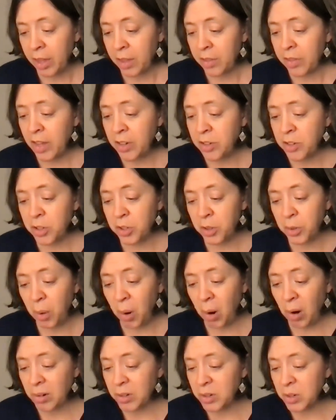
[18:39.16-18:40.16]
then 2
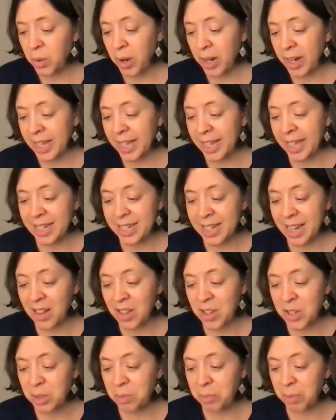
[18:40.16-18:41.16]
or 20
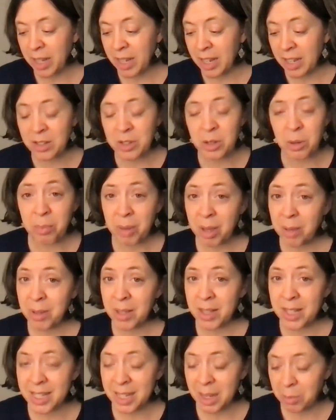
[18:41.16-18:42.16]
intelligent beings may
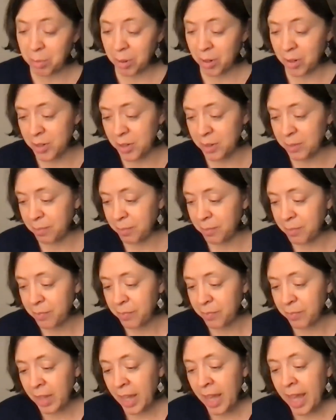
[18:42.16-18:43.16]
be the same person.
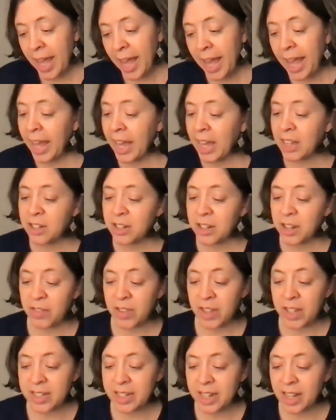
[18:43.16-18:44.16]
And if
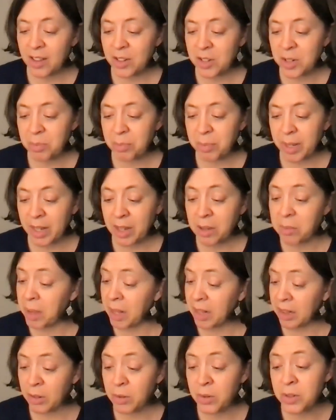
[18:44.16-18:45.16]
the intelligent being
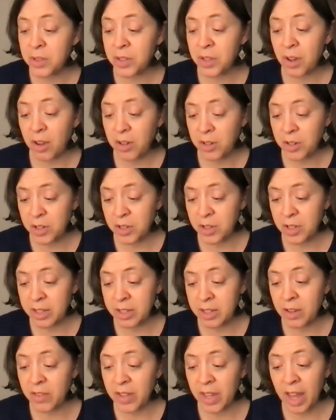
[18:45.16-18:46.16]
may lose the
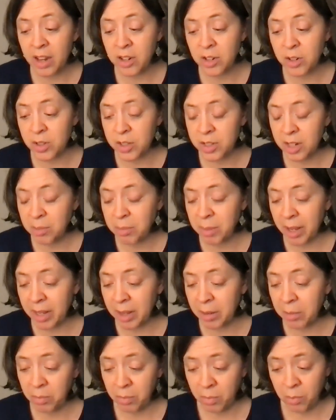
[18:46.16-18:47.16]
consciousness of the actions done by
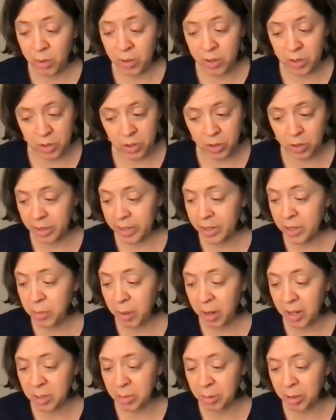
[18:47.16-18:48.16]
him, which surely is
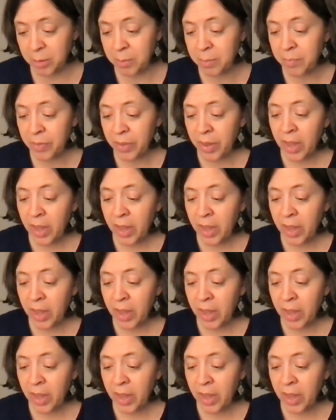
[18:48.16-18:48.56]
possible,